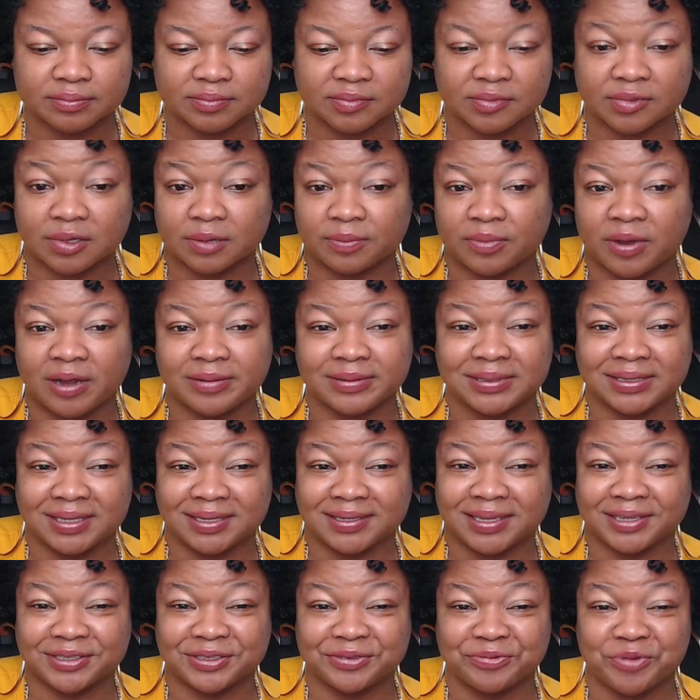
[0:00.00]
I probably said
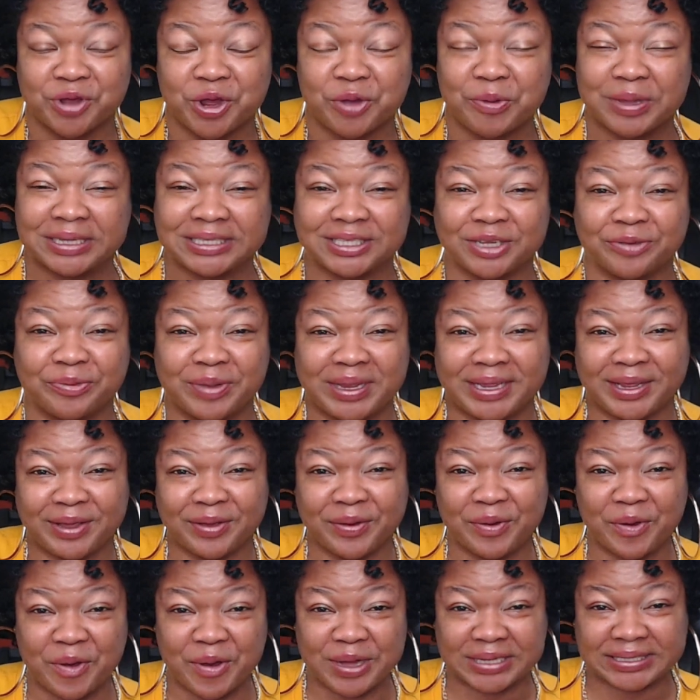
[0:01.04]
that the wrong way. So we get
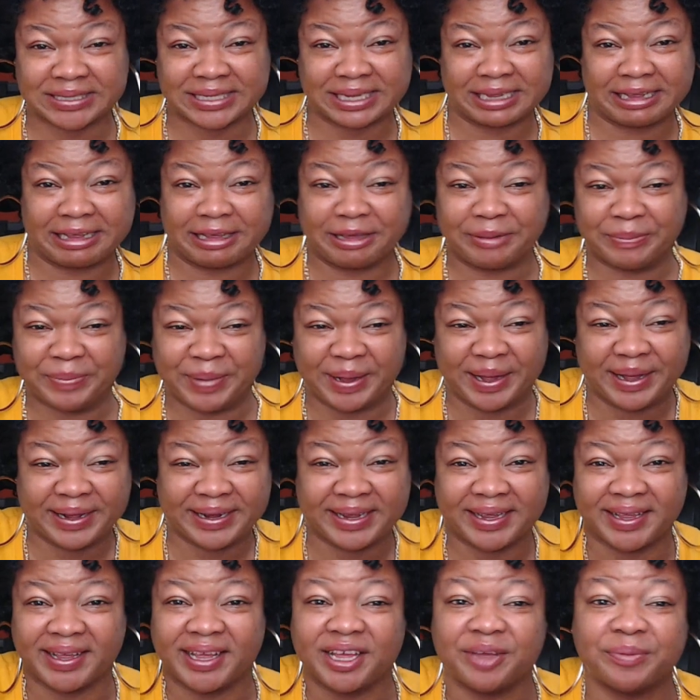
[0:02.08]
on to
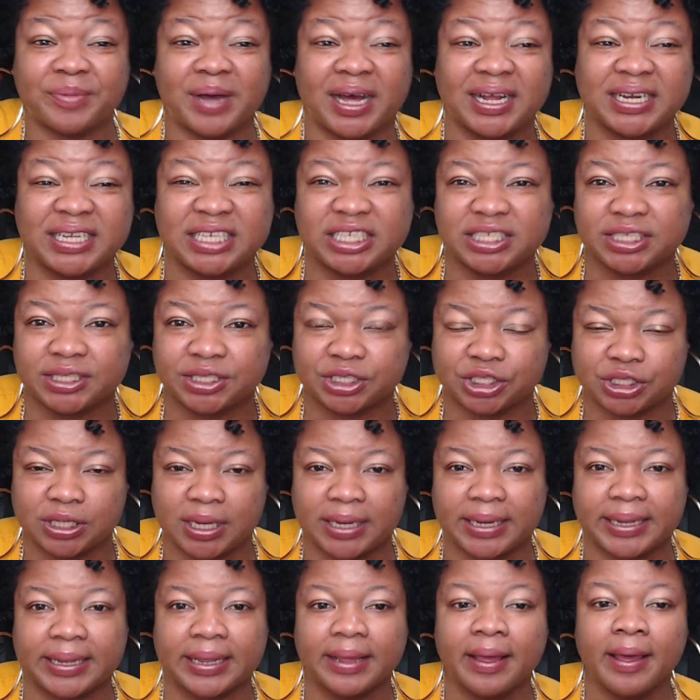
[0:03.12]
Imani. Imani is
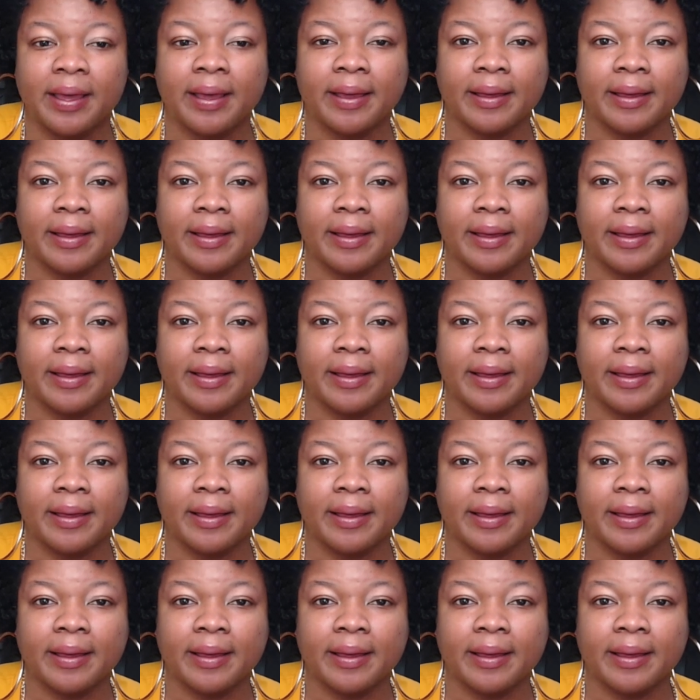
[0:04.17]
chilling.